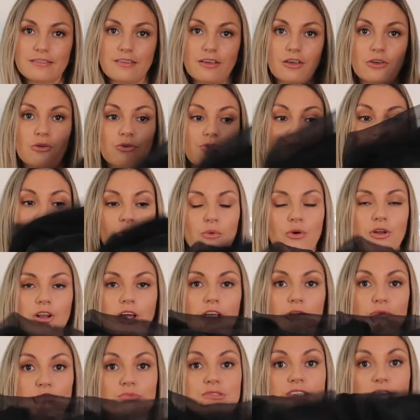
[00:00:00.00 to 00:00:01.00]
So that one
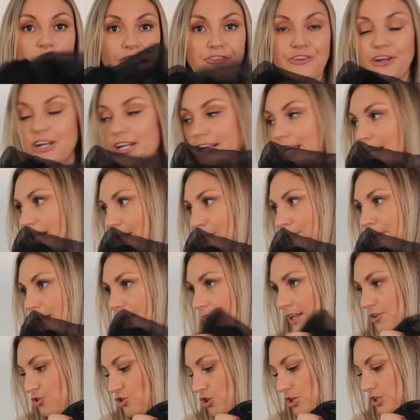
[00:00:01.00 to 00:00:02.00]
I'm definitely
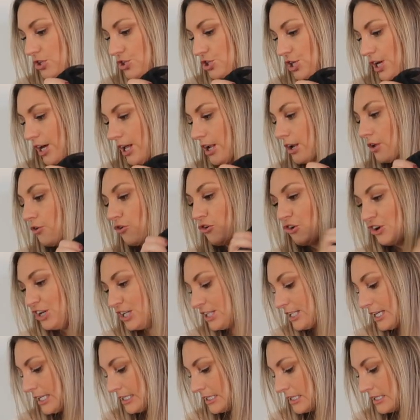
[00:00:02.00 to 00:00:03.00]
keeping, as you can tell,
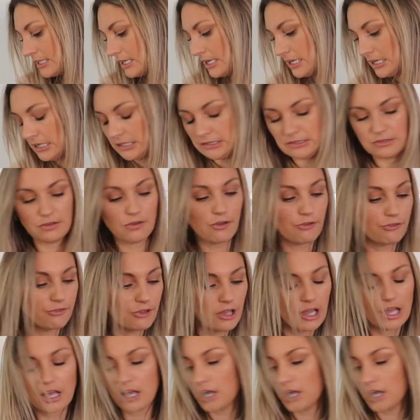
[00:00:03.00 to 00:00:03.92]
already taken the tags off.